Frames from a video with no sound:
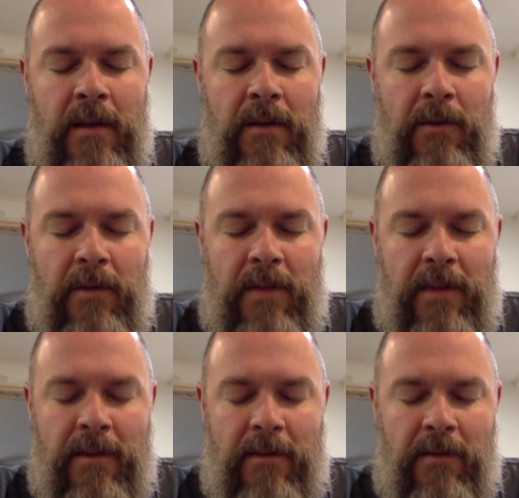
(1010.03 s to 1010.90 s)
But we
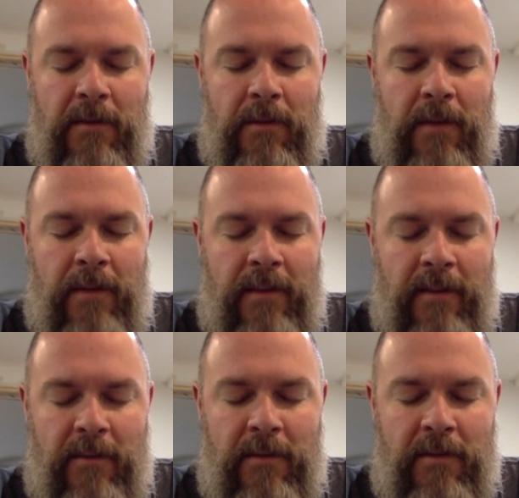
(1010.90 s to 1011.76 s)
thank you for the
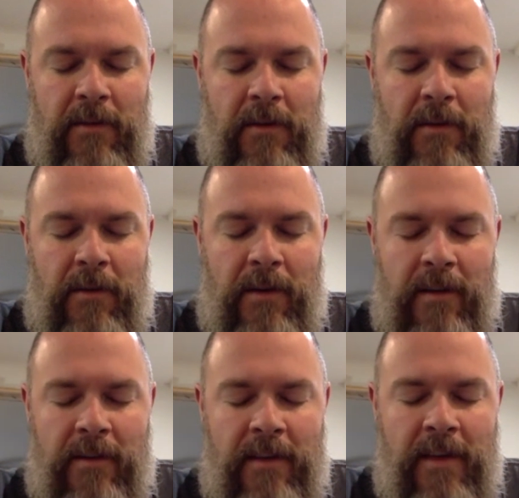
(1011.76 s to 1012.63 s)
blessings you've bestowed upon
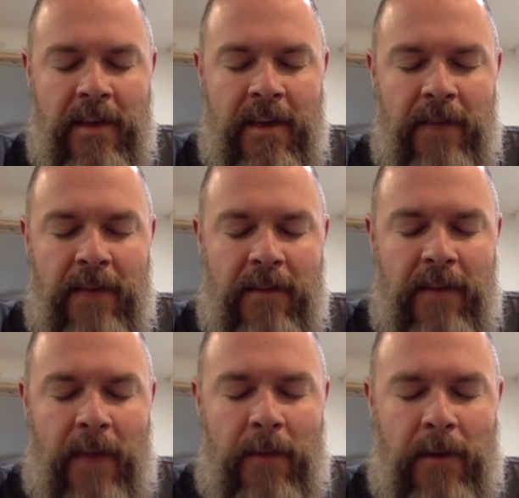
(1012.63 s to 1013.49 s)
us and for this
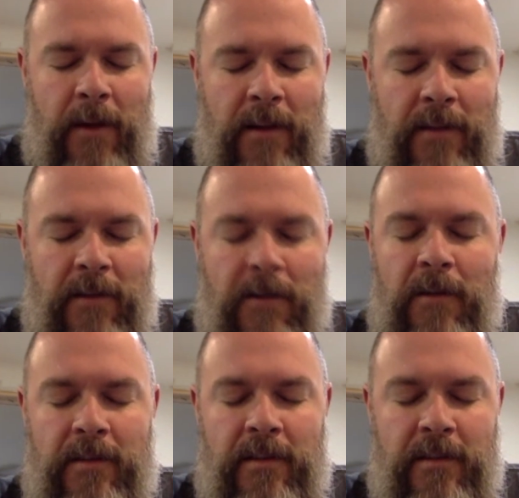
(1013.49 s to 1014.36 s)
opportunity to serve.
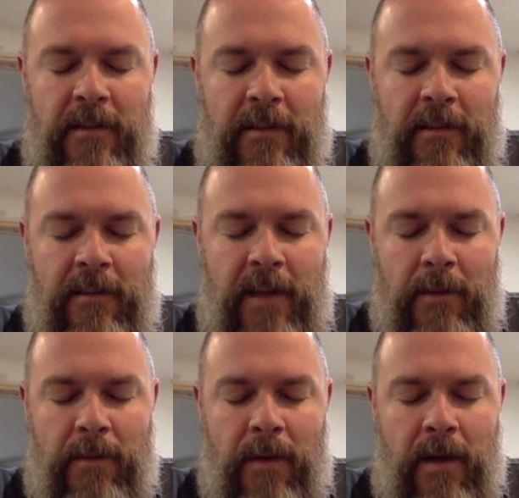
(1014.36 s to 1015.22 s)
It's in Jesus' name we
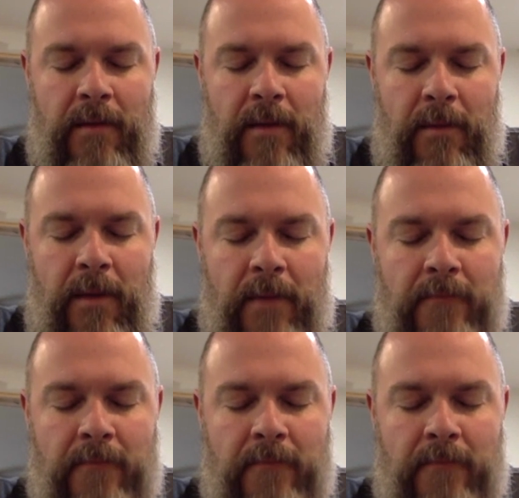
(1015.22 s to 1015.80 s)
pray. Amen.